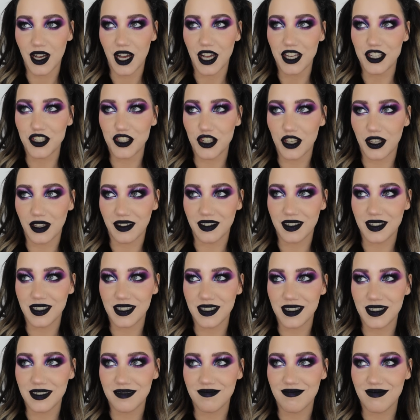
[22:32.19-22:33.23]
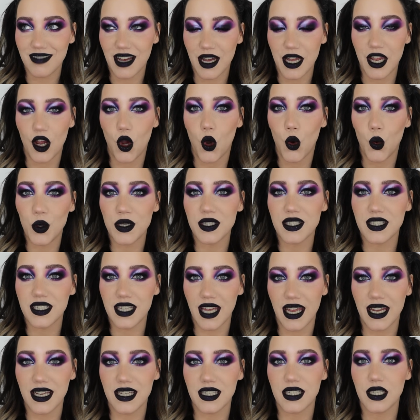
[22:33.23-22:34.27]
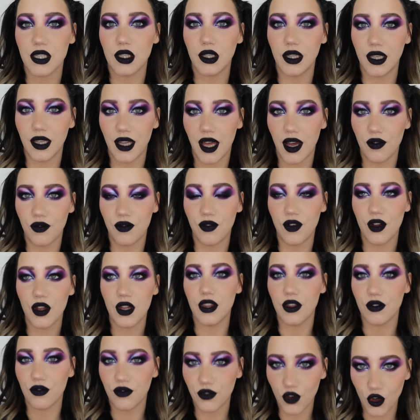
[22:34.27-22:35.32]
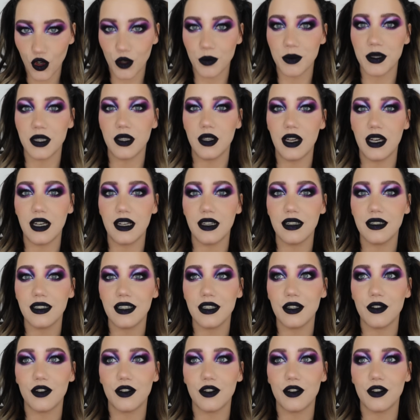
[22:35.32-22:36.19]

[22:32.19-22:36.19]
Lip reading: I always tend to love the formula,